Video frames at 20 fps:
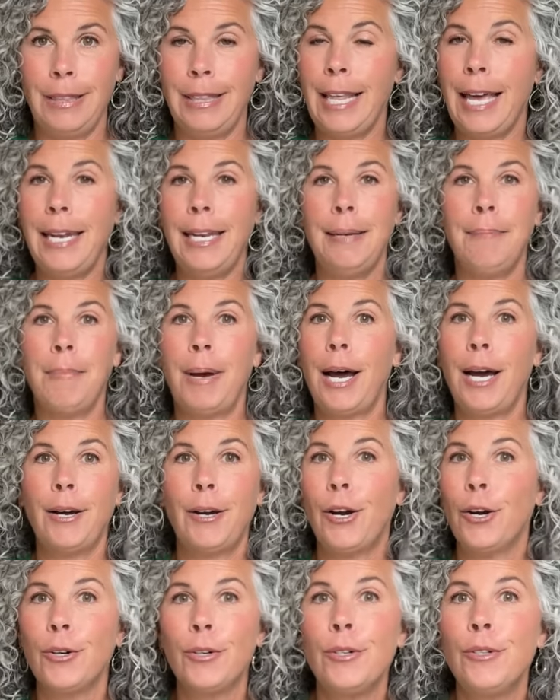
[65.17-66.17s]
letting my
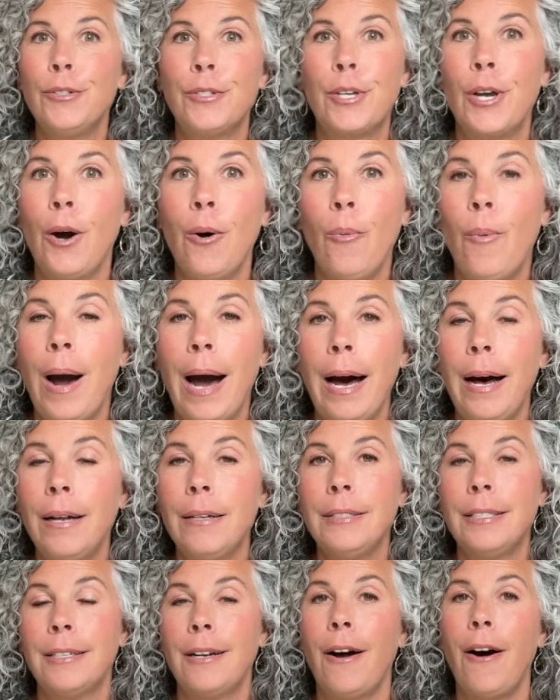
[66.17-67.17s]
curls go
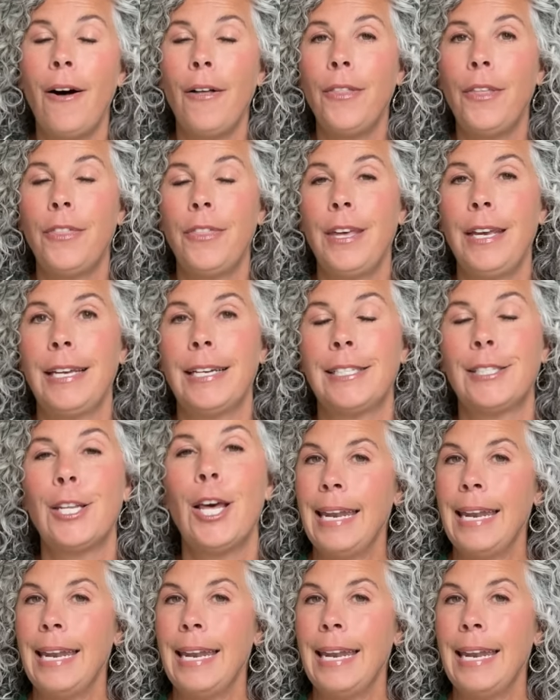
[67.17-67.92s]
wild and all the things.